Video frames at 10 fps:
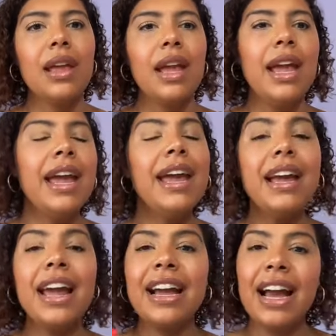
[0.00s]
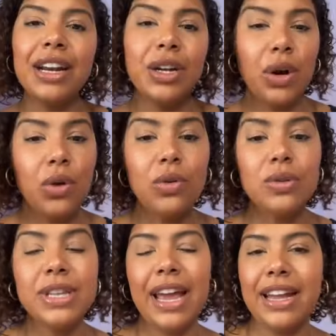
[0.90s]
It kind of
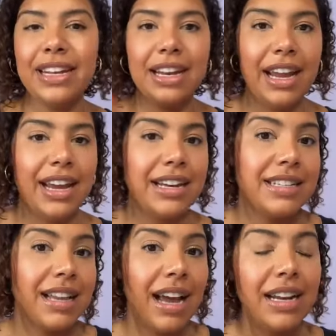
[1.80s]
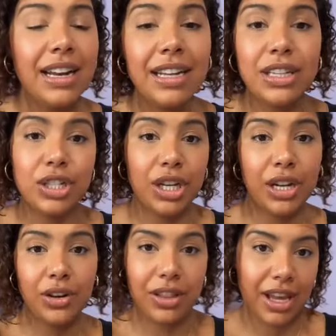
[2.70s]
goes hand in hand. It's kind of like the
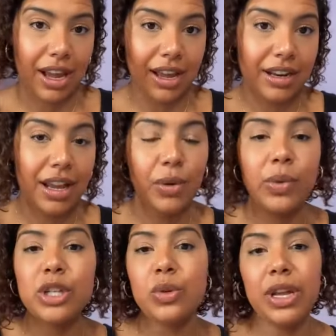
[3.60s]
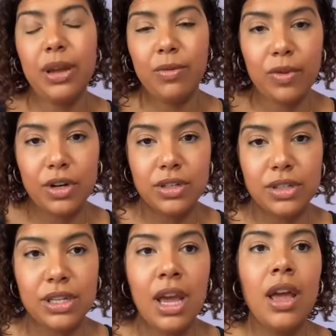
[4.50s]
chicken or the egg, like which one came
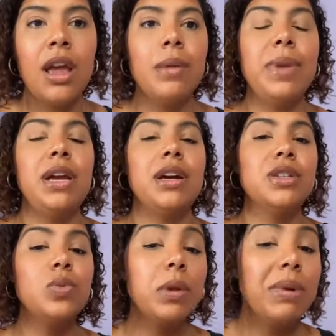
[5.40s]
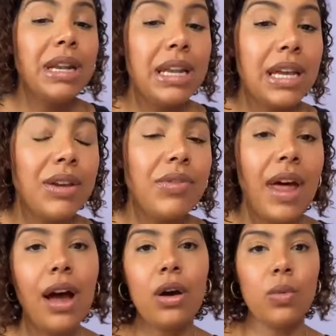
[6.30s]
first, because we believe
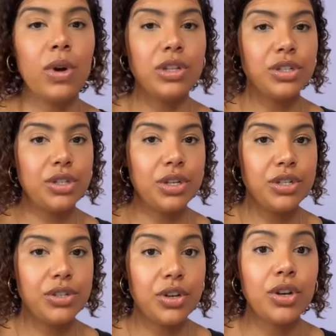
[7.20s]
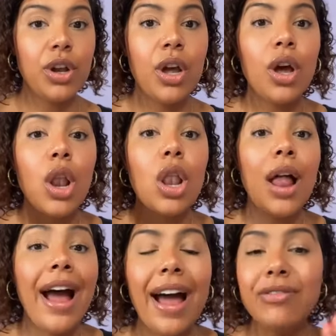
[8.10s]
that our wellness journey should
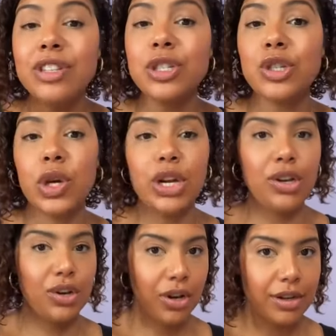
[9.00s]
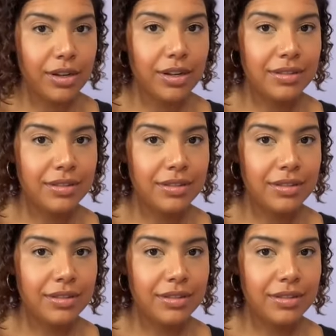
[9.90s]
have a certain look.